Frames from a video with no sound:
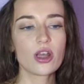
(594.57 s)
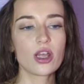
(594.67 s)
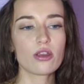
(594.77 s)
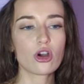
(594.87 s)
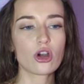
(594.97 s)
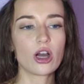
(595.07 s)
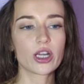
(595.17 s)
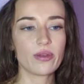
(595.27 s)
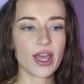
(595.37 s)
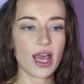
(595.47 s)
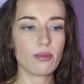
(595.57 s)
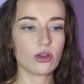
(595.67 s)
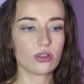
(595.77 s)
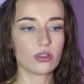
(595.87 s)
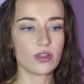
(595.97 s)
The rook can't go there
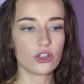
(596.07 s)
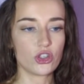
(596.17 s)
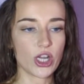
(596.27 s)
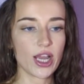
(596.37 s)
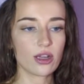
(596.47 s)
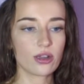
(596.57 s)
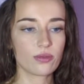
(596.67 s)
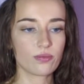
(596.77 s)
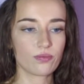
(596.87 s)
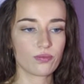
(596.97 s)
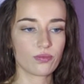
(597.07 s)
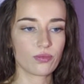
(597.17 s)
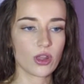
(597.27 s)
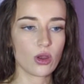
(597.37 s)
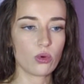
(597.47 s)
because this check
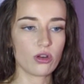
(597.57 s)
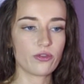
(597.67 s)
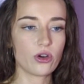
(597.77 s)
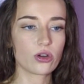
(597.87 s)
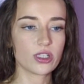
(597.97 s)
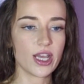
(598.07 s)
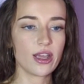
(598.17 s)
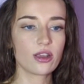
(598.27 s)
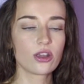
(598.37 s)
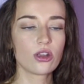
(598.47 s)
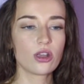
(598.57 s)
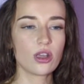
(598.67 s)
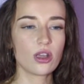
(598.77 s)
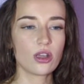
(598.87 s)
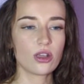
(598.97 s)
would have forked it.
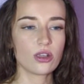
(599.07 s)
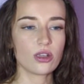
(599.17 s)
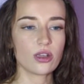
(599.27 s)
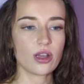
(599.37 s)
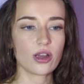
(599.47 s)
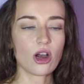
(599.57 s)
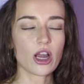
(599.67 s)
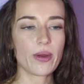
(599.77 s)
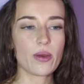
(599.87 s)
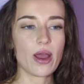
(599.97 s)
can't go anywhere